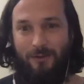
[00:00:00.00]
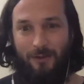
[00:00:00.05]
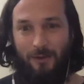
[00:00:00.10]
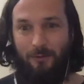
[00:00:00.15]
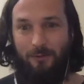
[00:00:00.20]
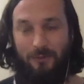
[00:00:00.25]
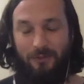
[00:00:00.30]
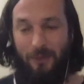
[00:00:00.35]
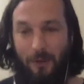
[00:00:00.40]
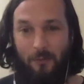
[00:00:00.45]

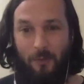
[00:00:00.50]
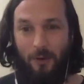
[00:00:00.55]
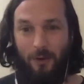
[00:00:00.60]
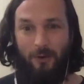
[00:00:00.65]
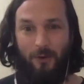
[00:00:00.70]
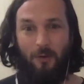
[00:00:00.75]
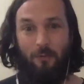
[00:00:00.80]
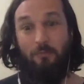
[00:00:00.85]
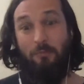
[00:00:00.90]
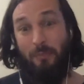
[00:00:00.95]
someone
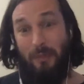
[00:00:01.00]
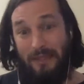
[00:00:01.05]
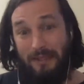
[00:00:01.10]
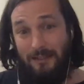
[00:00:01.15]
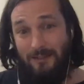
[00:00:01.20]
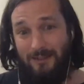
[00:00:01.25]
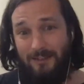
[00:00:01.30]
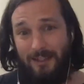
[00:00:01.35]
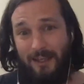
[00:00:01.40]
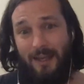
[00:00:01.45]
on
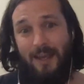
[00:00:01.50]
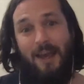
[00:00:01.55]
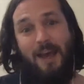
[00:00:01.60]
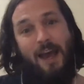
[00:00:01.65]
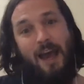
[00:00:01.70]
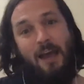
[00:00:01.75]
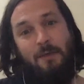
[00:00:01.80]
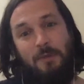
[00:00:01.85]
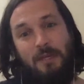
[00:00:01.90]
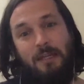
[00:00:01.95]
BISC.
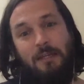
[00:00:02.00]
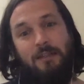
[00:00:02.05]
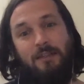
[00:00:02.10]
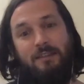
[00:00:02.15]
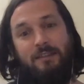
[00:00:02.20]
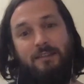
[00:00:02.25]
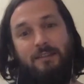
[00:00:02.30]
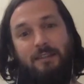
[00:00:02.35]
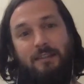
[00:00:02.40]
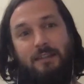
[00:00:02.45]
I mean,
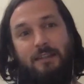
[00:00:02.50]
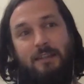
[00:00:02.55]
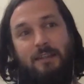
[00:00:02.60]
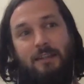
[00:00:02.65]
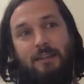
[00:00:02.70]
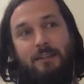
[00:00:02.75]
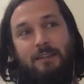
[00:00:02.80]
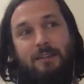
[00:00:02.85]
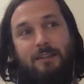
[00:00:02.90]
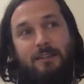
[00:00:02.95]

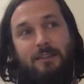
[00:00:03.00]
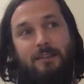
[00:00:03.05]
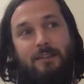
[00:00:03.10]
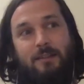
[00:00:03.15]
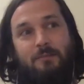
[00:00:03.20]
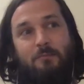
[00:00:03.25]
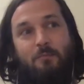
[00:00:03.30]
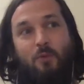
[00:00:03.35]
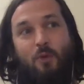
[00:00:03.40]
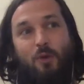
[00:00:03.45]
it's
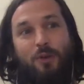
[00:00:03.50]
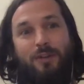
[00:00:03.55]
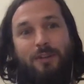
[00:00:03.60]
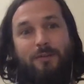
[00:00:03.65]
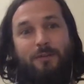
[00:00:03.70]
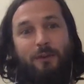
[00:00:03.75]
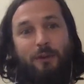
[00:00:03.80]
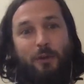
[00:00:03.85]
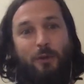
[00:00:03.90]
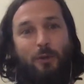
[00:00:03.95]
more
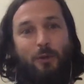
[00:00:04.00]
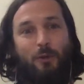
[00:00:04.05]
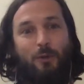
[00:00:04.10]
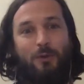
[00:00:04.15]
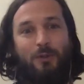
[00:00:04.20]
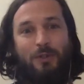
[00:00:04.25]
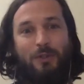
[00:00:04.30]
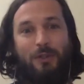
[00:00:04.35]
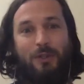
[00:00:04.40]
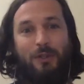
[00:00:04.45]
difficult
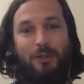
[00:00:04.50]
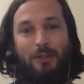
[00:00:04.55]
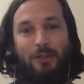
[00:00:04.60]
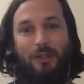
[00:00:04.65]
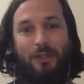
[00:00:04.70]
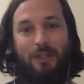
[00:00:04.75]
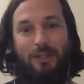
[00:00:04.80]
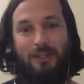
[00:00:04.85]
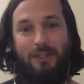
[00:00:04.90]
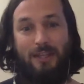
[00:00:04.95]
to
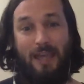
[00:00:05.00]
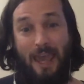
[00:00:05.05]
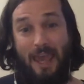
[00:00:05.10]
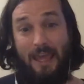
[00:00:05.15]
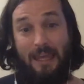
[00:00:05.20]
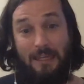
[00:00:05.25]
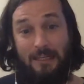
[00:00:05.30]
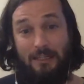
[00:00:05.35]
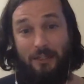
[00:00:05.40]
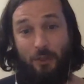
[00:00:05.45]
get
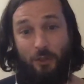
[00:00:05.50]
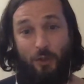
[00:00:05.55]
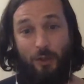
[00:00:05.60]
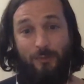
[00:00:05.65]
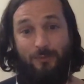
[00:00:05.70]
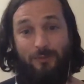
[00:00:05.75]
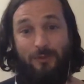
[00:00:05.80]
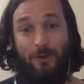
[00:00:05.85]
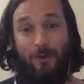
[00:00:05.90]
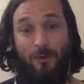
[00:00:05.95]
into
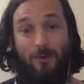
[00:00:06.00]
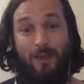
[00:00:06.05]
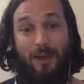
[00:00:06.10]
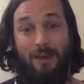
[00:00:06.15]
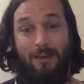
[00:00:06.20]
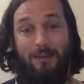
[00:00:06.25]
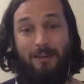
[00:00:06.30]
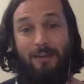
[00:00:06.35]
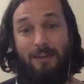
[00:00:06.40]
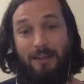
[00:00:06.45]
crypto
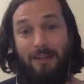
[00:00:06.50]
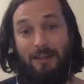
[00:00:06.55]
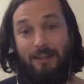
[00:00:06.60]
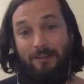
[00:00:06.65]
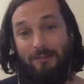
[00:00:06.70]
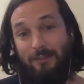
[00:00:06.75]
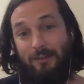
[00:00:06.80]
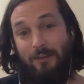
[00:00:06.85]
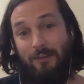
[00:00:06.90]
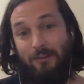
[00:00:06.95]
than
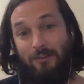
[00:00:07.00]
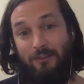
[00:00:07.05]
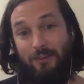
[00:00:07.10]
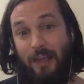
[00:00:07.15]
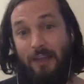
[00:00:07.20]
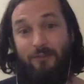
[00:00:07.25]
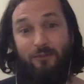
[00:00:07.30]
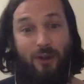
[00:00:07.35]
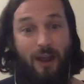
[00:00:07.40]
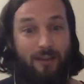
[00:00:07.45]
to
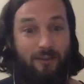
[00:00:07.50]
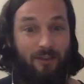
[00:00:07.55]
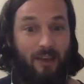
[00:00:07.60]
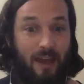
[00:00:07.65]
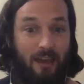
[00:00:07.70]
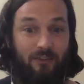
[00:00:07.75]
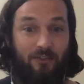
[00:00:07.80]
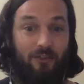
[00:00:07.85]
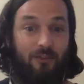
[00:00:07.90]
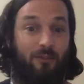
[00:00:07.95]
send
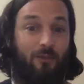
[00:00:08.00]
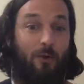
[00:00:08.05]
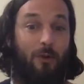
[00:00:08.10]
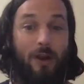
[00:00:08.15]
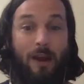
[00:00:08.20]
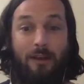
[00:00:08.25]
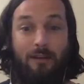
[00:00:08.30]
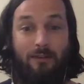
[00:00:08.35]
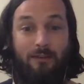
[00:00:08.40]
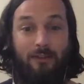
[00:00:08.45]
transactions or
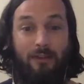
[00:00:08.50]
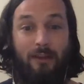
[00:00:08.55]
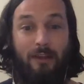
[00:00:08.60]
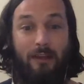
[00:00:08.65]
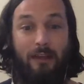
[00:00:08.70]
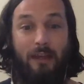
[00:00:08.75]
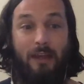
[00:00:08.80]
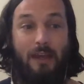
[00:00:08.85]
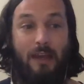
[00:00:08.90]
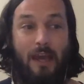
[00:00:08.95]
anything.
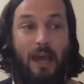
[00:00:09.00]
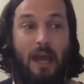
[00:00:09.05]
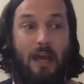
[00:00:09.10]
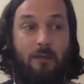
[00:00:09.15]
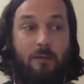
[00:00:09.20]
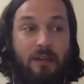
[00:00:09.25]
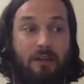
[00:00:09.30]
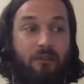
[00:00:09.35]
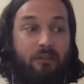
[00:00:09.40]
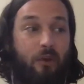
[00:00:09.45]
And I mean,
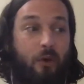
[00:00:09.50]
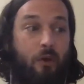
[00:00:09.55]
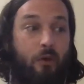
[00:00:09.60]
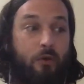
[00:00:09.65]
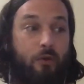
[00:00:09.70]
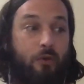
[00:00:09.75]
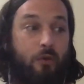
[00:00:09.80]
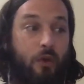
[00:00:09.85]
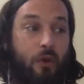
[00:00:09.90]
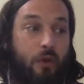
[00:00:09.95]

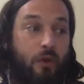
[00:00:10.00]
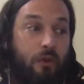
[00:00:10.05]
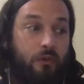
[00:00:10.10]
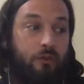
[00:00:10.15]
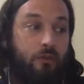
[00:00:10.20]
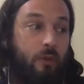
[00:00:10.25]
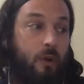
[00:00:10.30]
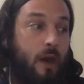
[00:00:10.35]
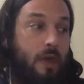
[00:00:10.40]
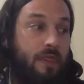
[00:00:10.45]
so
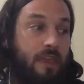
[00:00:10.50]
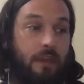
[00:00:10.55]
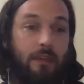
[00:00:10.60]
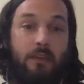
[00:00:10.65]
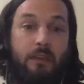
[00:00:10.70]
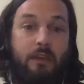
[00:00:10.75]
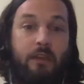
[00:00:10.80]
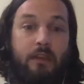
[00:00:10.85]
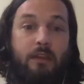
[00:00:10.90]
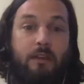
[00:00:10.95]
I think
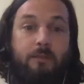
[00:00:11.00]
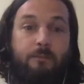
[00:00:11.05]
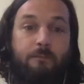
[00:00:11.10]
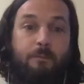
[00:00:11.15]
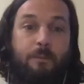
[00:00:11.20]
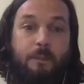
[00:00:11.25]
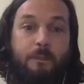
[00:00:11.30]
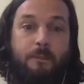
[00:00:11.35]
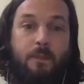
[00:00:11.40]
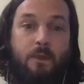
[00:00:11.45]

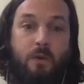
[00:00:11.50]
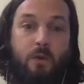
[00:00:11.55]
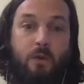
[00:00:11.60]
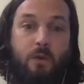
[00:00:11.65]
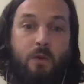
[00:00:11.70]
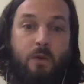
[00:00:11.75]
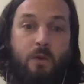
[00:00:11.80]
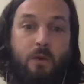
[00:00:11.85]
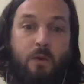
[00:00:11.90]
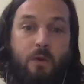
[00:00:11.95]

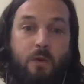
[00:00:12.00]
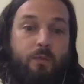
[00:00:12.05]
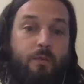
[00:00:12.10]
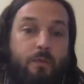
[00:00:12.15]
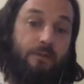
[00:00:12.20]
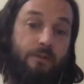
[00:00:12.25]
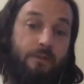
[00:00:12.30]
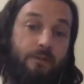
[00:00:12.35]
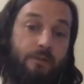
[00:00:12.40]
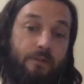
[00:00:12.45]
if
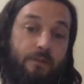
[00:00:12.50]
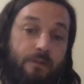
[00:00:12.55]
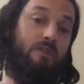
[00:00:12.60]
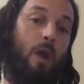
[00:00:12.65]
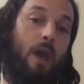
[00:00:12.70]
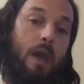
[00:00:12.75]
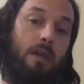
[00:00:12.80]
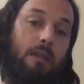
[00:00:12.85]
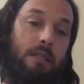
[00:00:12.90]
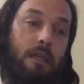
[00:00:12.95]

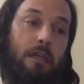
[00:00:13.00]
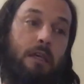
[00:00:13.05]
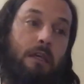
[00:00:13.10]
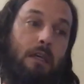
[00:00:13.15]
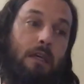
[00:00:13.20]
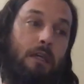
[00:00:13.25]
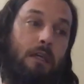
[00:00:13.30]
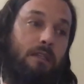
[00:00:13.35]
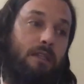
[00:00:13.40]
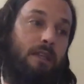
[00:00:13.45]
there is a way
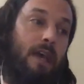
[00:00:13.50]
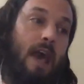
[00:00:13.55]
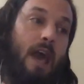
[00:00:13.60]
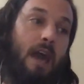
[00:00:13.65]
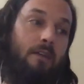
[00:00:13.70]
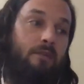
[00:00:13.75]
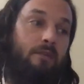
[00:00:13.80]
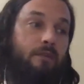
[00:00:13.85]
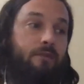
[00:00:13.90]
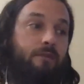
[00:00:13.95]
to
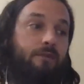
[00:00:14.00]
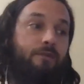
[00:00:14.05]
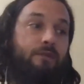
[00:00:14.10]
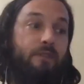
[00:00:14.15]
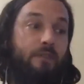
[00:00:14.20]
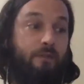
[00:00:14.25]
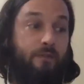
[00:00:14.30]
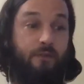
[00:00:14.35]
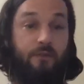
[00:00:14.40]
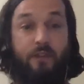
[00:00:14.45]
have
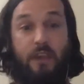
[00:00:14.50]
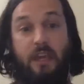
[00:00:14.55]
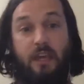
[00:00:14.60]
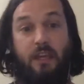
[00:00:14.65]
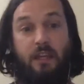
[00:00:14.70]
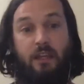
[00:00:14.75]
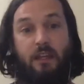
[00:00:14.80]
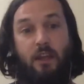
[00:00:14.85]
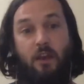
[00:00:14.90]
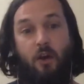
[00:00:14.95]

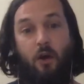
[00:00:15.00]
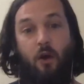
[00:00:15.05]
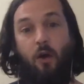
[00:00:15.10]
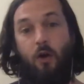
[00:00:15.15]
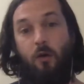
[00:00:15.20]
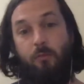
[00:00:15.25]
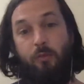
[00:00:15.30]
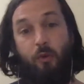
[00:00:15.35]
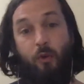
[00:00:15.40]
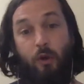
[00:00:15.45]
fiat
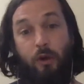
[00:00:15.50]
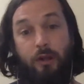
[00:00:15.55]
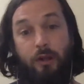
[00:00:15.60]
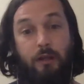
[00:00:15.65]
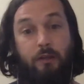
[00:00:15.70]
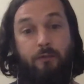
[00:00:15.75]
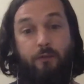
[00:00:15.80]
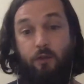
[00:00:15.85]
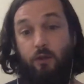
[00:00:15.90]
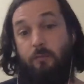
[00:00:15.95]

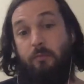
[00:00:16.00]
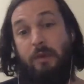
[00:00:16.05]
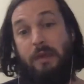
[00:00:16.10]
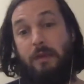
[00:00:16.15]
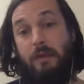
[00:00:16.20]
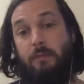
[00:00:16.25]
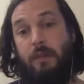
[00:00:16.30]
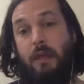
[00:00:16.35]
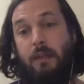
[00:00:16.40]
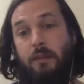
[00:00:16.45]
onboarding for Beam,
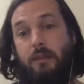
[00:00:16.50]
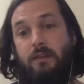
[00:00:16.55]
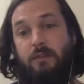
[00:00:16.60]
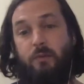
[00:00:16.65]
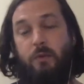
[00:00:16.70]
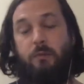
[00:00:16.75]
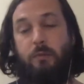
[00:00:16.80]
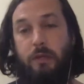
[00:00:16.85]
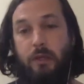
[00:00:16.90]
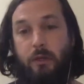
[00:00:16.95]
then this would
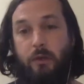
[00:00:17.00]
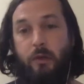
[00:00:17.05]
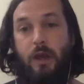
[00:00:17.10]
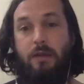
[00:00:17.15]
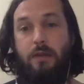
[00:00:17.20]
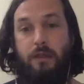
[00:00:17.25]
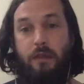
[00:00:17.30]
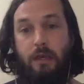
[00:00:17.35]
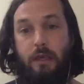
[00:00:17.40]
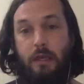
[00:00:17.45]
be a great
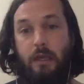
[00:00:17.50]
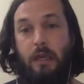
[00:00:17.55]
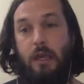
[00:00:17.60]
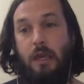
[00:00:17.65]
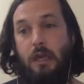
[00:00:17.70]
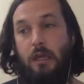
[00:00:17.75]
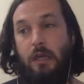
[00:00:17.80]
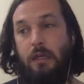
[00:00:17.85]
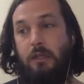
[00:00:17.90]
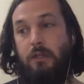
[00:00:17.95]
thing,
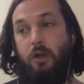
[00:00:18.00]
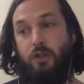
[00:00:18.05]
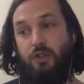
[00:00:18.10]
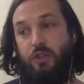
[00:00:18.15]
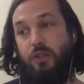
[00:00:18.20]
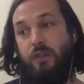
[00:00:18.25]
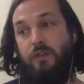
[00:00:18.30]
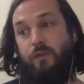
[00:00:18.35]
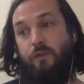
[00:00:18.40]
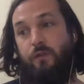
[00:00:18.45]
and not
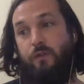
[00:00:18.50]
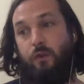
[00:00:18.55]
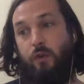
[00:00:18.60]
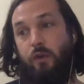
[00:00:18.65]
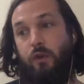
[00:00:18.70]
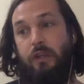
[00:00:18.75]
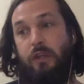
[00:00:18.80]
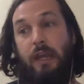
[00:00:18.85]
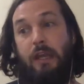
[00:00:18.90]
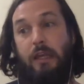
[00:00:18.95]
just for
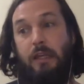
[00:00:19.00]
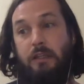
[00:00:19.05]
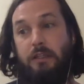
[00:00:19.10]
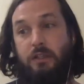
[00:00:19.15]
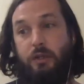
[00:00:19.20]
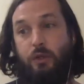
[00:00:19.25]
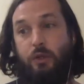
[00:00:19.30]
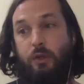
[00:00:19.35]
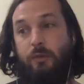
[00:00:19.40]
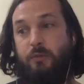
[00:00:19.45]
getting into
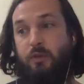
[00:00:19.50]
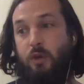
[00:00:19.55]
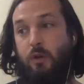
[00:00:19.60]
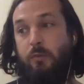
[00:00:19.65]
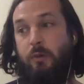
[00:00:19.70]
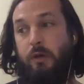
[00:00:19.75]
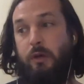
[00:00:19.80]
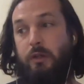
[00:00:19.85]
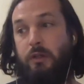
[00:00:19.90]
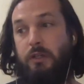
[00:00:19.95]
crypto,
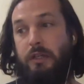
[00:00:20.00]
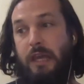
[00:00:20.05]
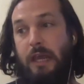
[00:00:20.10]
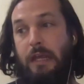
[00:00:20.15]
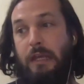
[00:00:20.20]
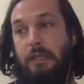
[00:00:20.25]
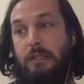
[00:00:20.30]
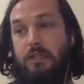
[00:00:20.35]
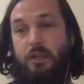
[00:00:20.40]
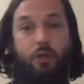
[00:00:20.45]
but getting
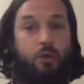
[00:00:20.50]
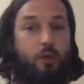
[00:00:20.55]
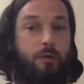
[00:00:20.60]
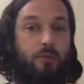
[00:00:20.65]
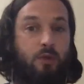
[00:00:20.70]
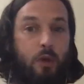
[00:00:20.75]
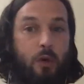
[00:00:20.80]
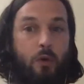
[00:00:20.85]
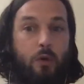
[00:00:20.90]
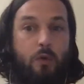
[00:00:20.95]
into
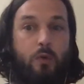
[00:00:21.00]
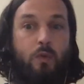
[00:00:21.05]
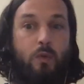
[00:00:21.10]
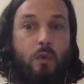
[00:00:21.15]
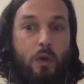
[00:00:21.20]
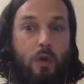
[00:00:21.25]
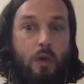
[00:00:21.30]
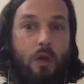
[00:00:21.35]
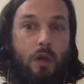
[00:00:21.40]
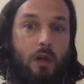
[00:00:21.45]
crypto
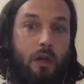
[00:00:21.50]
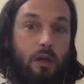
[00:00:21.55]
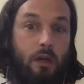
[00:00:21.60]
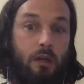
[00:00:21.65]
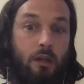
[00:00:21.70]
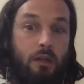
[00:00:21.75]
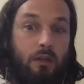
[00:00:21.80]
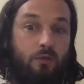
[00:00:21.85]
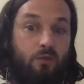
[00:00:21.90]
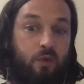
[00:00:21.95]

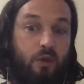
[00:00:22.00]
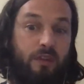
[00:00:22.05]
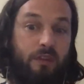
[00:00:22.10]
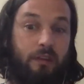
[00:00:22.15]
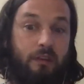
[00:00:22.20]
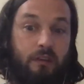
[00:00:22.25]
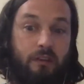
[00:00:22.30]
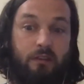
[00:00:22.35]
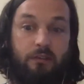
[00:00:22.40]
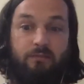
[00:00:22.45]
with
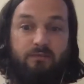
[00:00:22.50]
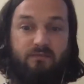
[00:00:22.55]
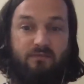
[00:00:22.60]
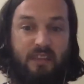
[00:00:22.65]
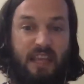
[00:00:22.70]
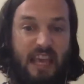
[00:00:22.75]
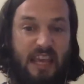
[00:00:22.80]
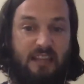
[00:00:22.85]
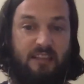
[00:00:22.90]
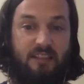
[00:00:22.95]
a
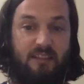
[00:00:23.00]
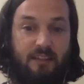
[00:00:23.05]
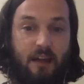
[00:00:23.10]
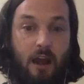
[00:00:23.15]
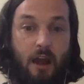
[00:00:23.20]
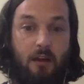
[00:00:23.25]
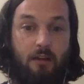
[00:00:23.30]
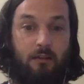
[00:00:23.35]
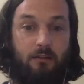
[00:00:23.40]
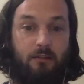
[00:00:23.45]
head
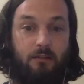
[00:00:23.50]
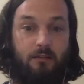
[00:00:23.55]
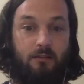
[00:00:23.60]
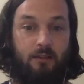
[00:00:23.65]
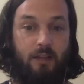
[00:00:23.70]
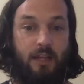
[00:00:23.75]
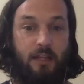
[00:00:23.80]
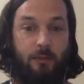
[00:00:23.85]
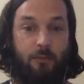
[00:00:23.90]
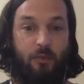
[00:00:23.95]
start
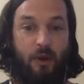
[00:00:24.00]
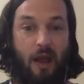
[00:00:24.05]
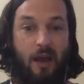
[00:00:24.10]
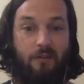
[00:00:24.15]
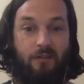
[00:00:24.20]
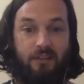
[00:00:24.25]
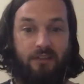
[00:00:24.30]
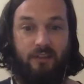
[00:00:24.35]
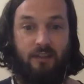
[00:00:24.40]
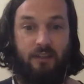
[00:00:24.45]
in
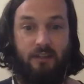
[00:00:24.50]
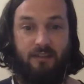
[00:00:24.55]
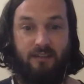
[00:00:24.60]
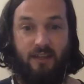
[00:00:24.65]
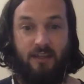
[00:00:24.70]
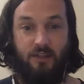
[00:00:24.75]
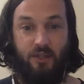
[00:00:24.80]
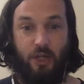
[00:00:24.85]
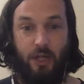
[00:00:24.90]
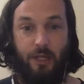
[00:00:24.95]
privacy,
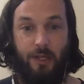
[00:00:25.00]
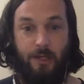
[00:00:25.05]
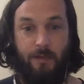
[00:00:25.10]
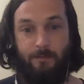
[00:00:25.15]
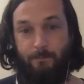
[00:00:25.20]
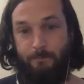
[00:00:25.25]
essentially.